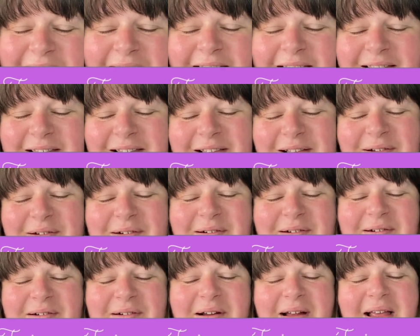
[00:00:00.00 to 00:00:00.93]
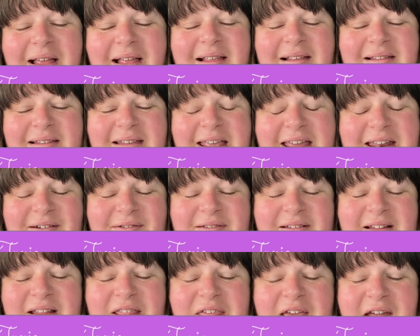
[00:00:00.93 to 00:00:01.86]
So 0
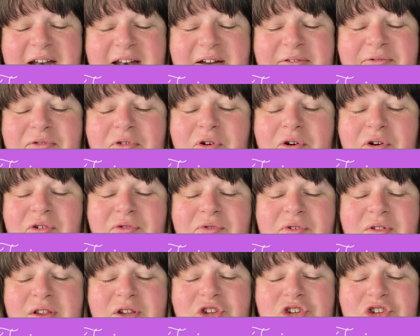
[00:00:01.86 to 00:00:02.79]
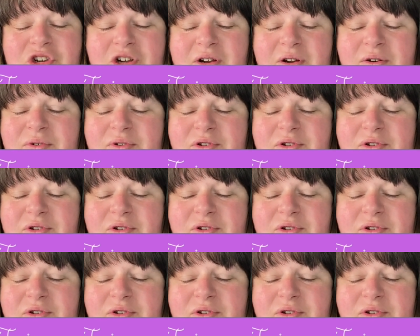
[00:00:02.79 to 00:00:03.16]
to 34 for the Studio